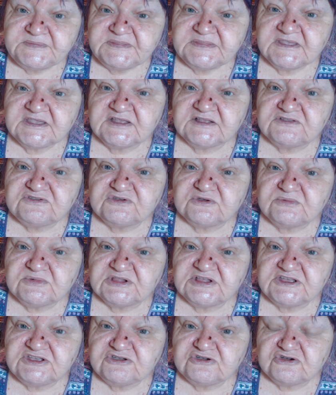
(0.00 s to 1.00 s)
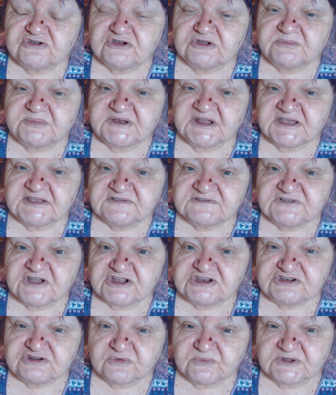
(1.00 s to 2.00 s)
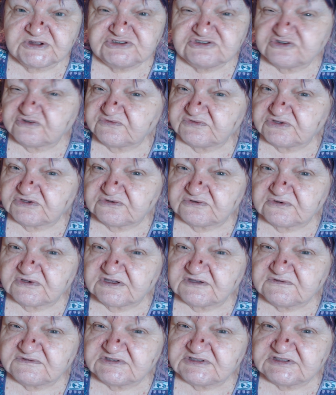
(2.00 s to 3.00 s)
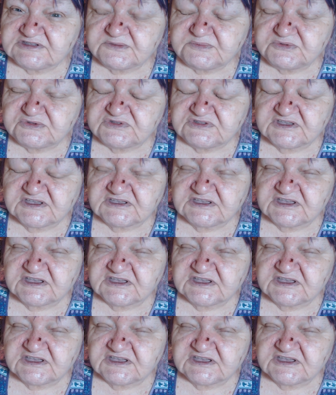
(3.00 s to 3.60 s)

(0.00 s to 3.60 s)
and so I'm going to let you go now. But I ask God to watch over you. Every step you take,